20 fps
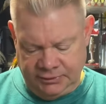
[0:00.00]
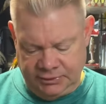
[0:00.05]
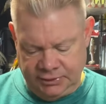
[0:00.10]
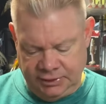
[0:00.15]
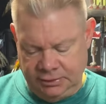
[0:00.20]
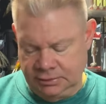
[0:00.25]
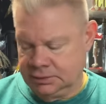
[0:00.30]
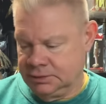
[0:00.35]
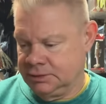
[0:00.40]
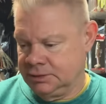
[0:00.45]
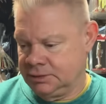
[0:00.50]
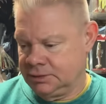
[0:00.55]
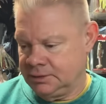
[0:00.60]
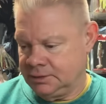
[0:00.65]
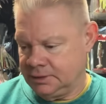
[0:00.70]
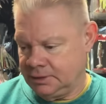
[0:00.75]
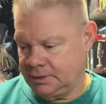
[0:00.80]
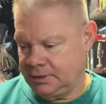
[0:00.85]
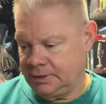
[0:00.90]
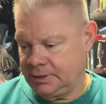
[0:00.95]
So
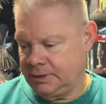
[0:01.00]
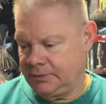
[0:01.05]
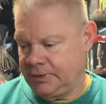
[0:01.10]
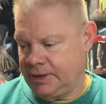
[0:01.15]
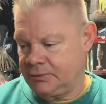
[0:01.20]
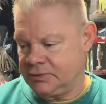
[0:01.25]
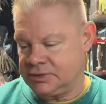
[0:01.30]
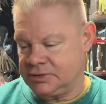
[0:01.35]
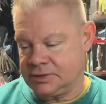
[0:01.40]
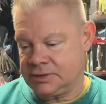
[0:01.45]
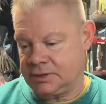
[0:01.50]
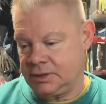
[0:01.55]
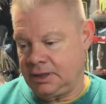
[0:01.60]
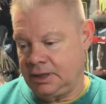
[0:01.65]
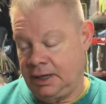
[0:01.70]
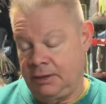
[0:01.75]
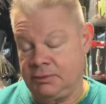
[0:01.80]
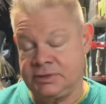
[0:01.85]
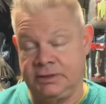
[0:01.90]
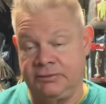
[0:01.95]
that was,
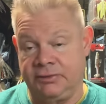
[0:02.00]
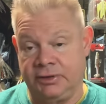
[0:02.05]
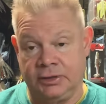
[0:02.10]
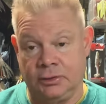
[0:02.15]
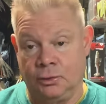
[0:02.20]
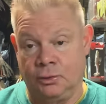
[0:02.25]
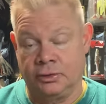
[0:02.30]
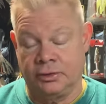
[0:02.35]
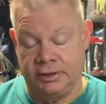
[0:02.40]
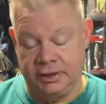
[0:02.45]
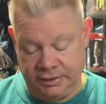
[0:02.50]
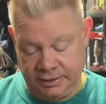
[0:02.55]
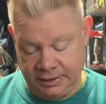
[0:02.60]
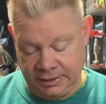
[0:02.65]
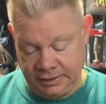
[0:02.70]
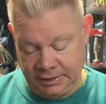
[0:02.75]
I wasn't even going to order anything.